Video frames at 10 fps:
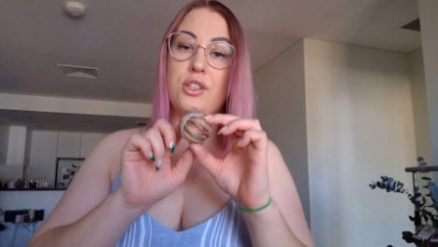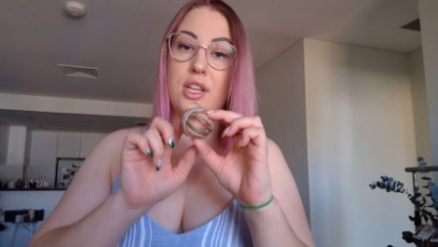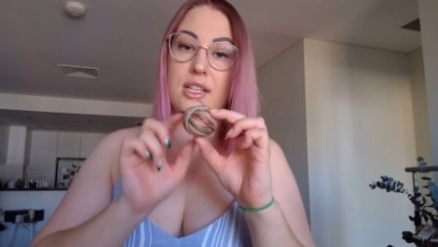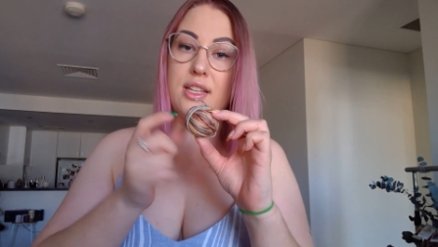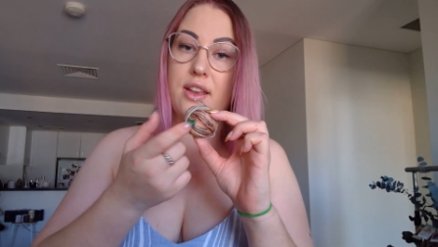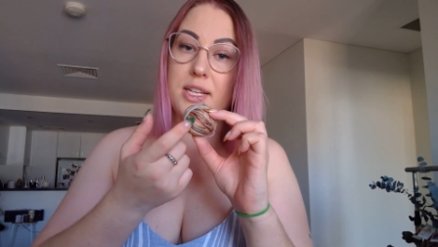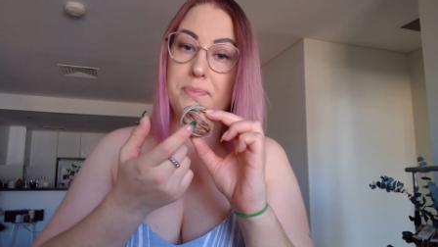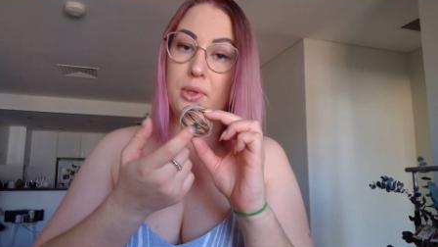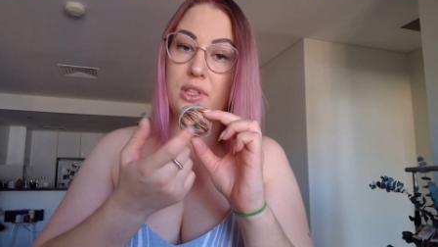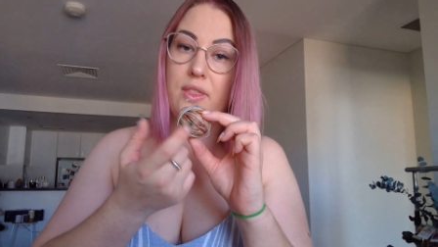So you can see the
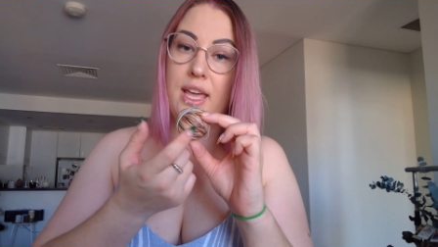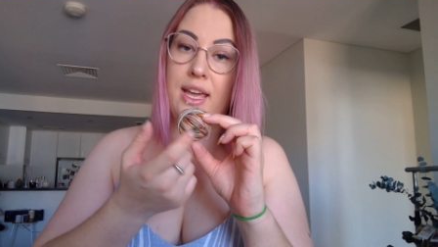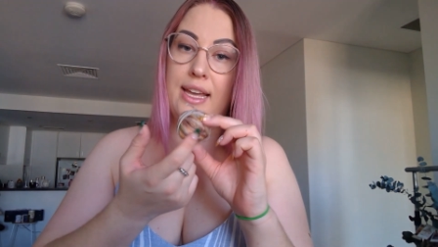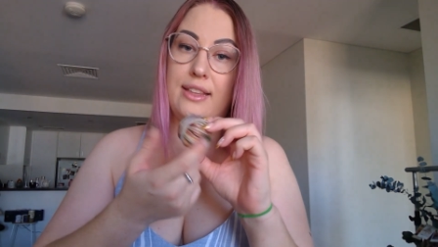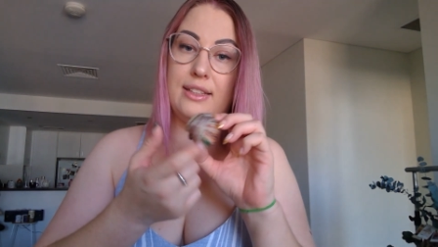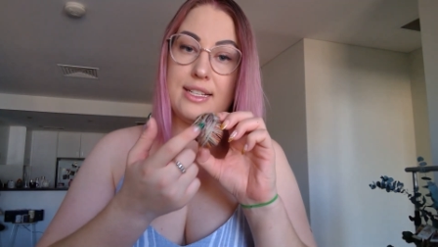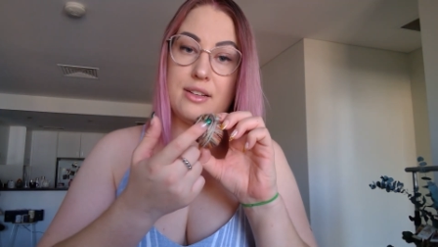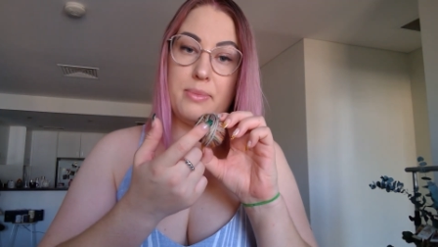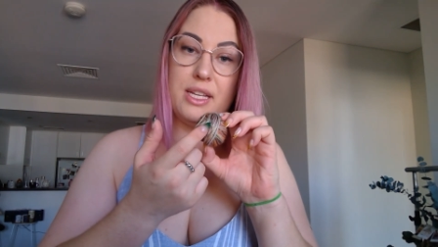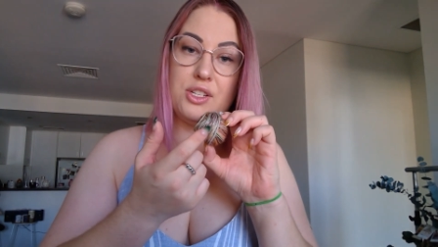next ball in there, and the
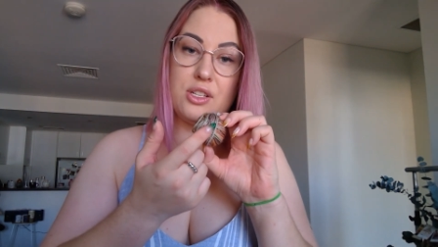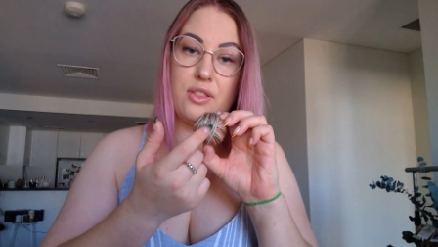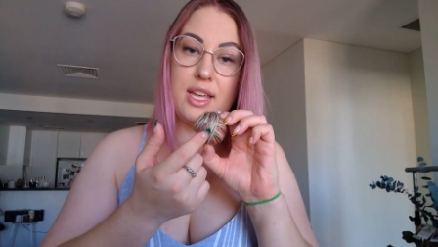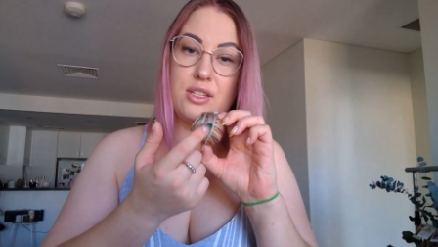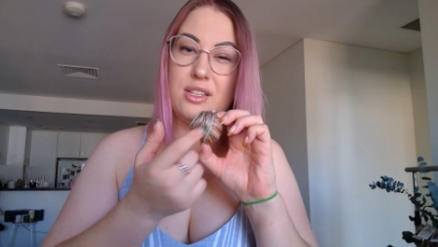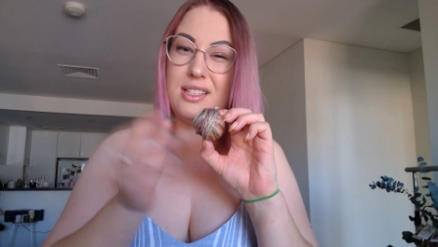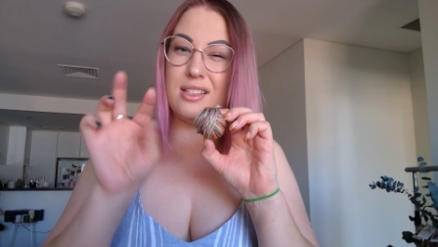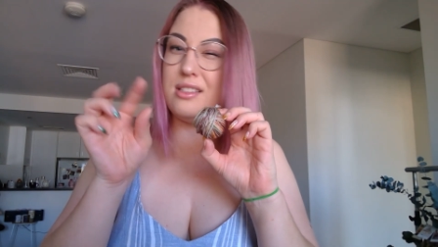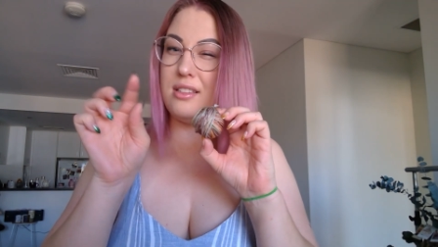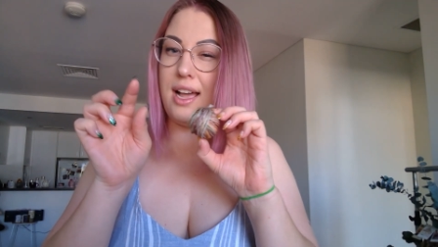last little bit is just on there. So it's
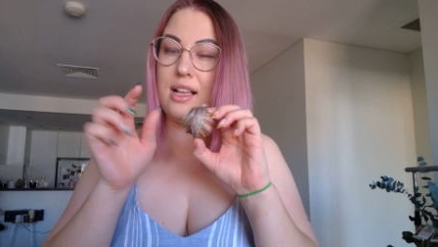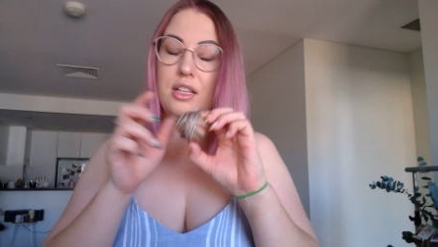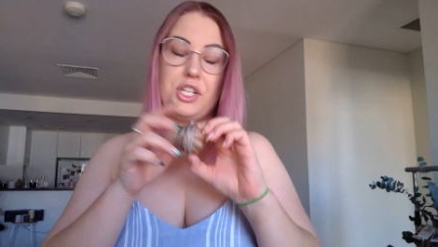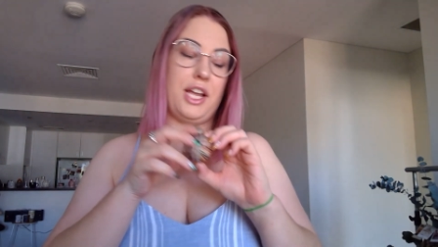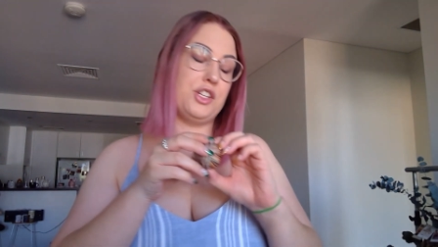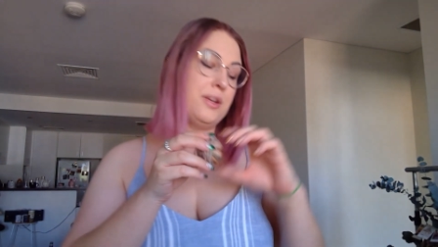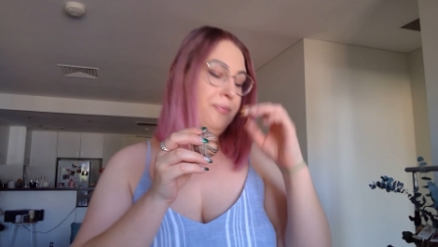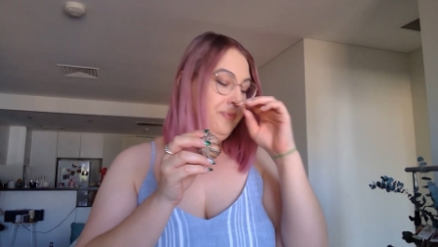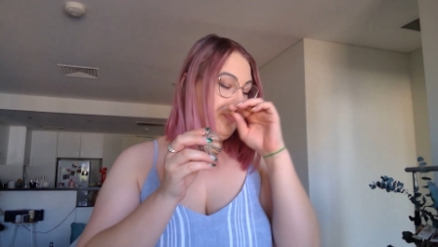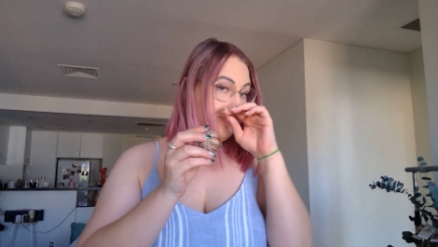a slight color change.